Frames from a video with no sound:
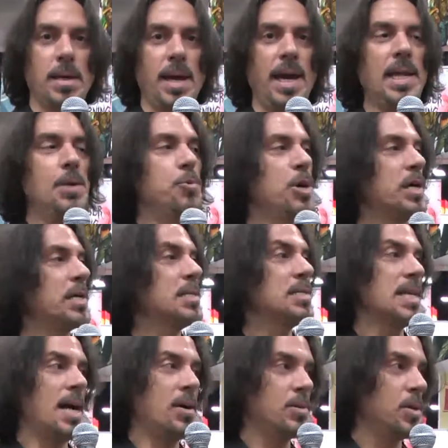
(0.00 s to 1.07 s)
Anyone can
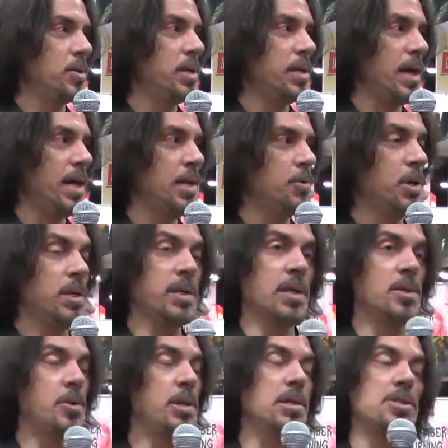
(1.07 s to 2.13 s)
download it anywhere,
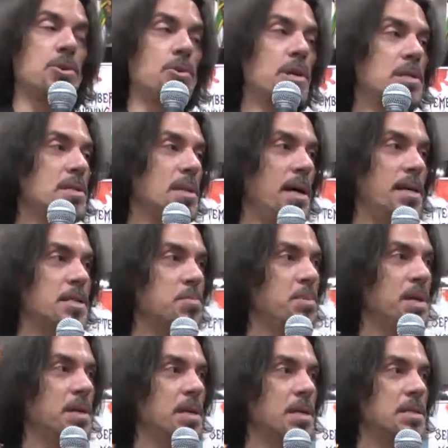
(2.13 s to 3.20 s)
including the torrent sites,
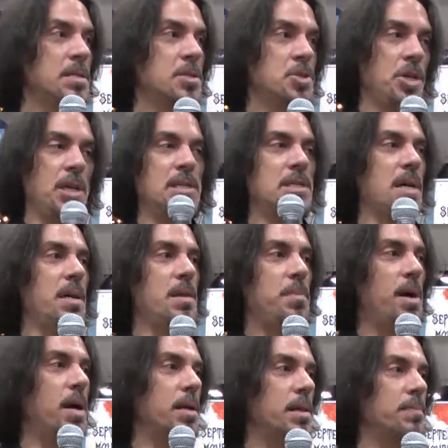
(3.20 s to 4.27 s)
because the genie's out of the
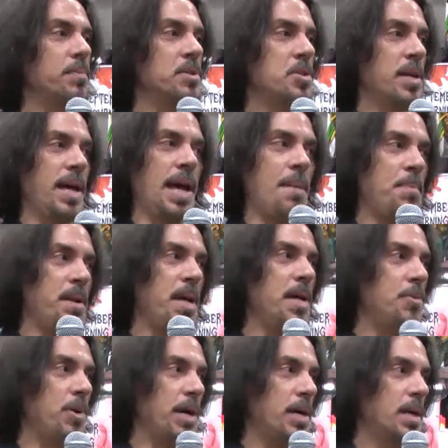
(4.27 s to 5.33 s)
bottle. It's going to happen
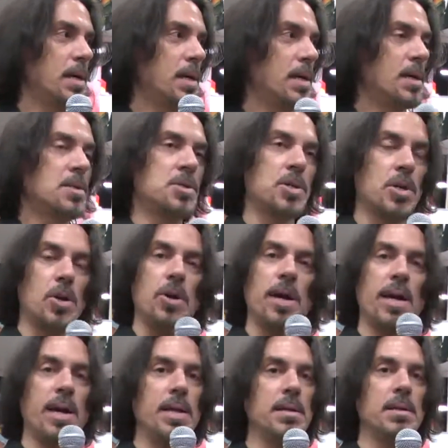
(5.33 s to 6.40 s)
anyway. So go
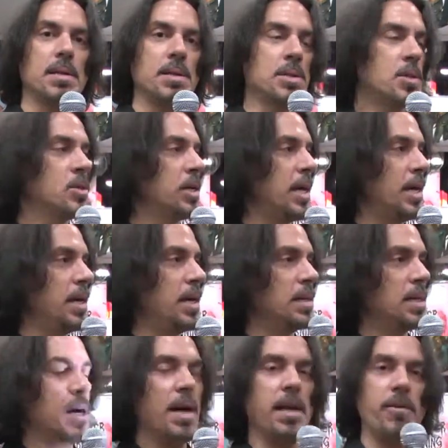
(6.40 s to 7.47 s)
ahead, look at it
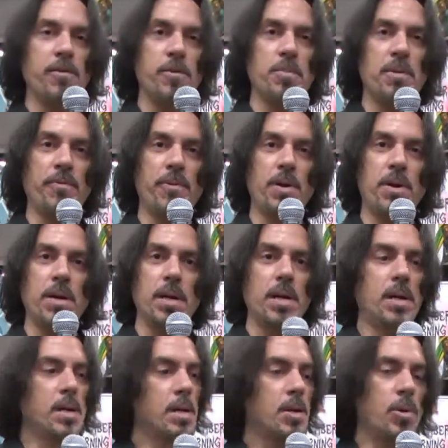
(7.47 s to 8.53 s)
online if you prefer.
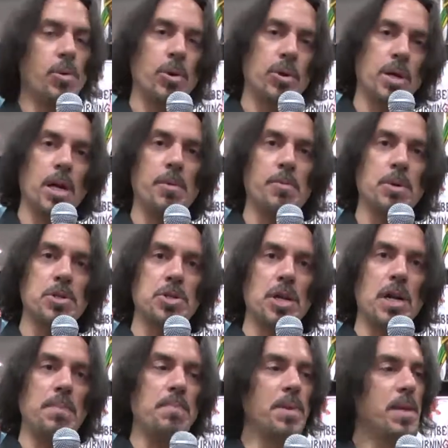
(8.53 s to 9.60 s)
Go to a comic book
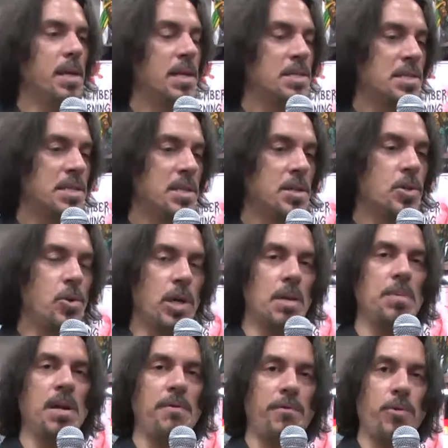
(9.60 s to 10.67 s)
shop. It's still going to
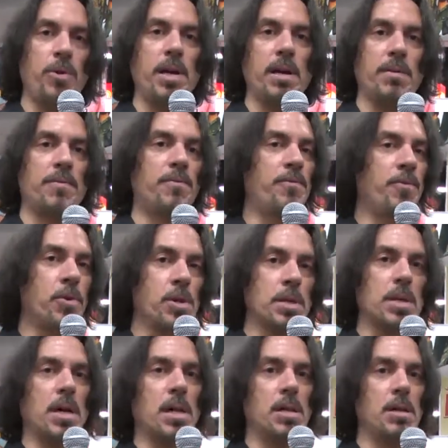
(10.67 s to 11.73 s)
be free. Full
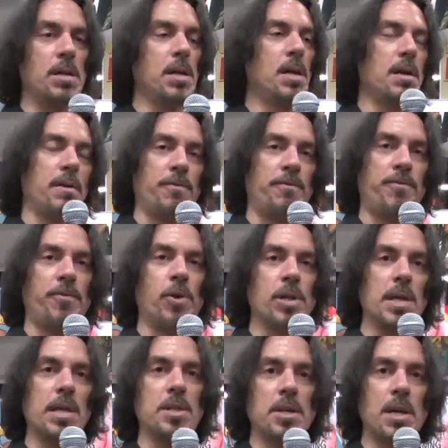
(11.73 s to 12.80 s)
color, full
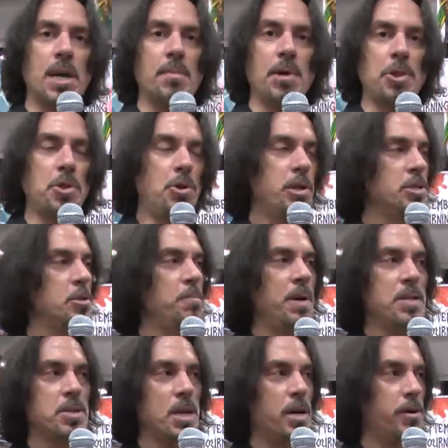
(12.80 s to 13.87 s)
length comic, 32
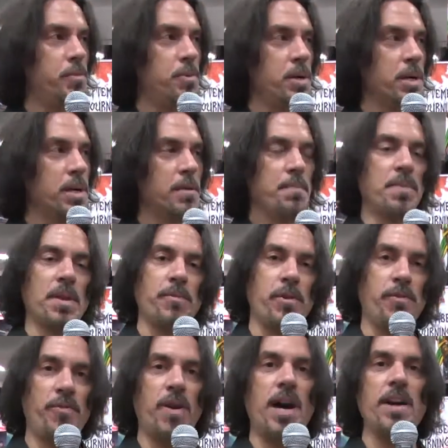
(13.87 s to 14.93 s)
page comic book for
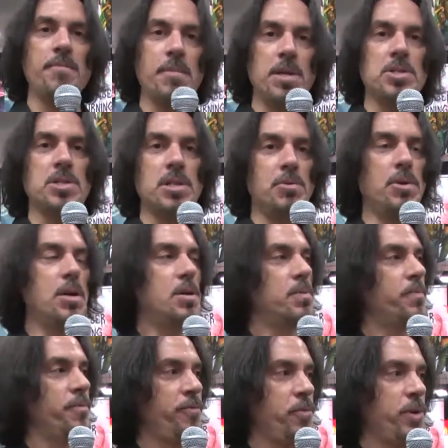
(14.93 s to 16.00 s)
five months in a row,
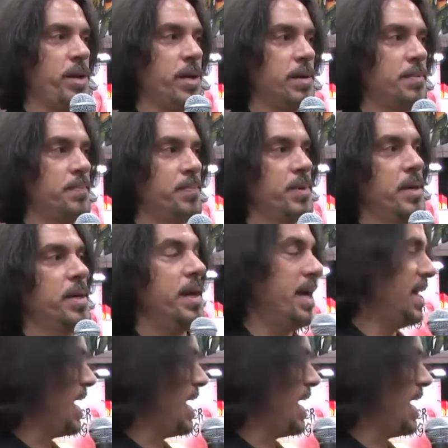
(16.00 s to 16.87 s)
free. And